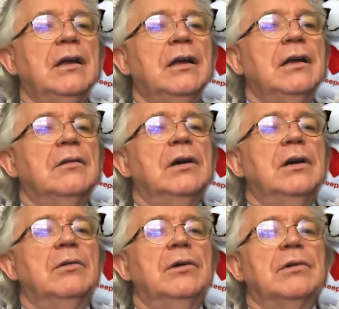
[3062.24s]

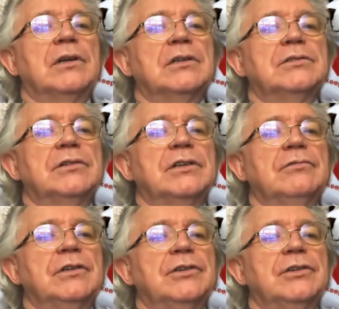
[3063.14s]
What else do I
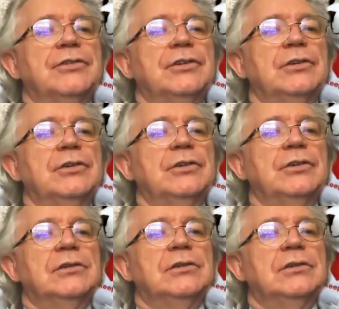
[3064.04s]
run through, please?